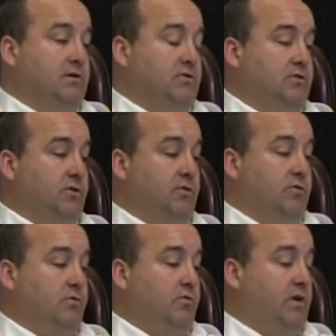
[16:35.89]

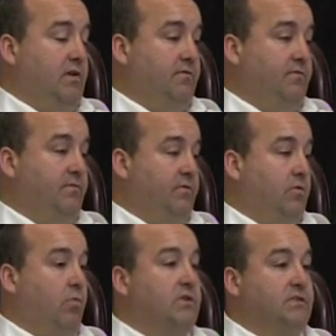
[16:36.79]
So if there
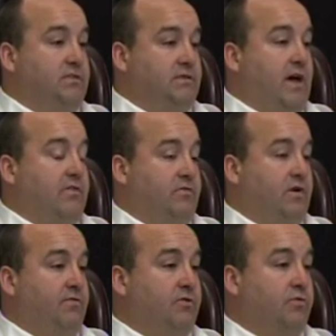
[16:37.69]
was a disaster,
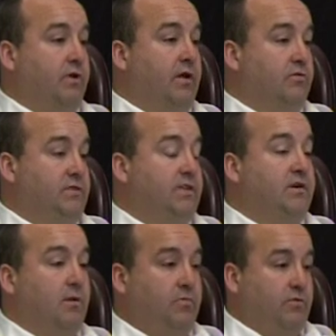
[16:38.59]
if the tornado did
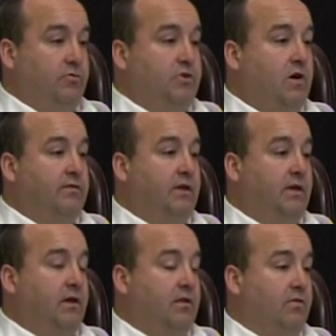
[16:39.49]
come through Charlton
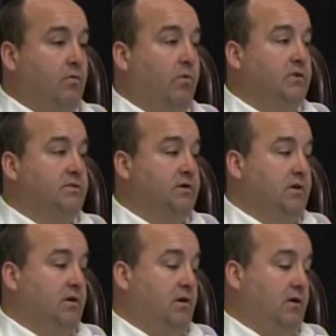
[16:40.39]
again, and there was
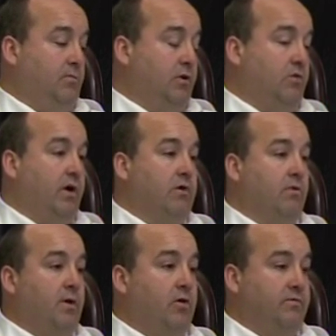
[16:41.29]
a greater
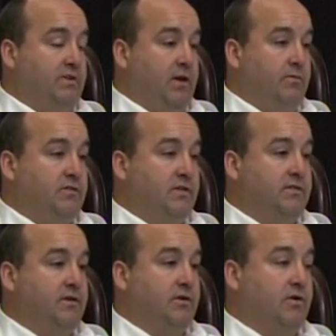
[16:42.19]
amount of damage that
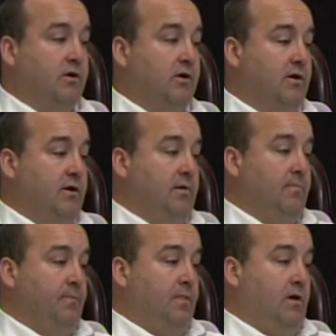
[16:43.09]
did occur,
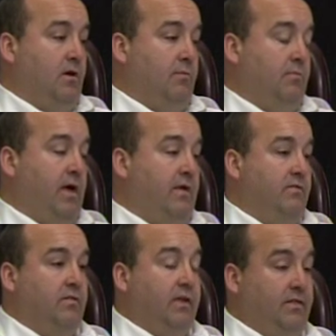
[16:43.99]
as
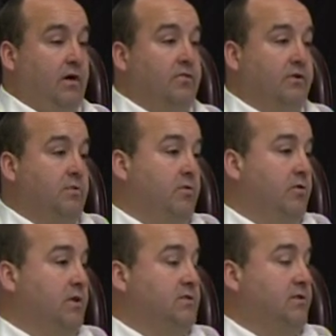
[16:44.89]
in like the other
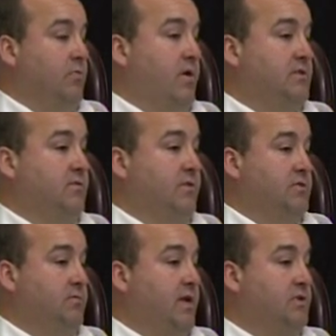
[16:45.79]
communities to the west of
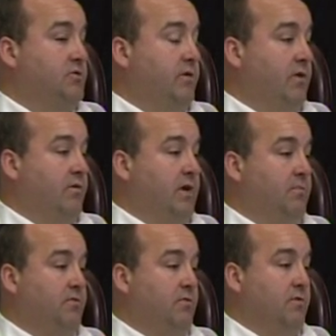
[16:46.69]
us when that tornado came
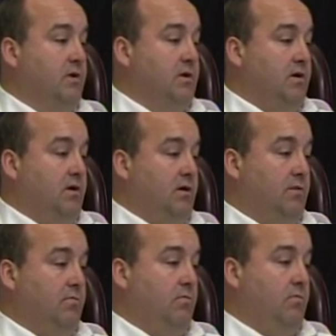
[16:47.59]
through,
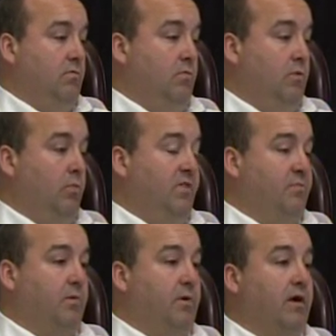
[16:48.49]
what we've
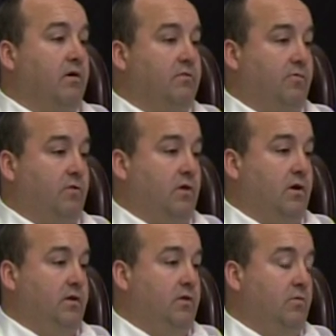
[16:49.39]
prepared for,
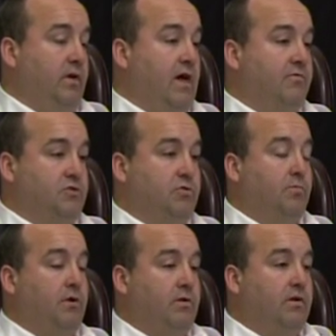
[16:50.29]
we have a short
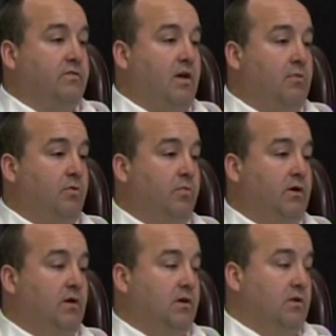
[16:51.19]
period of time, but
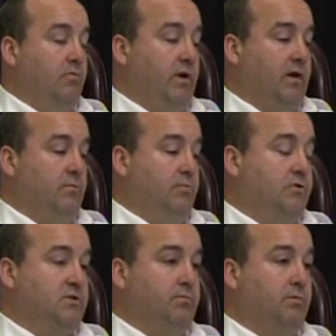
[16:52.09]
we can
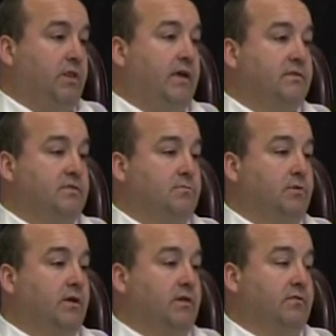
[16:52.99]
put some plans in
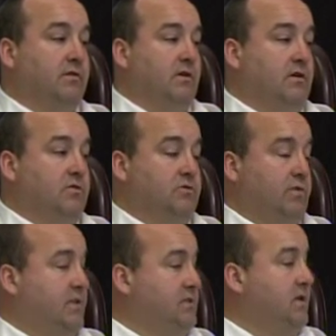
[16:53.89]
place. So
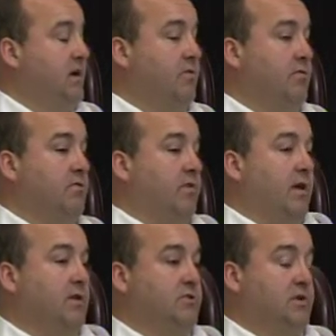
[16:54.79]
that's the other
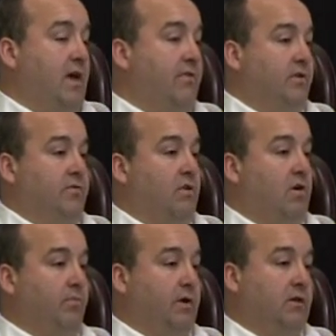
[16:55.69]
advantage to having us
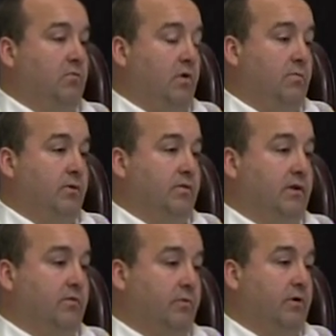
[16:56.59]
all being in one building as well.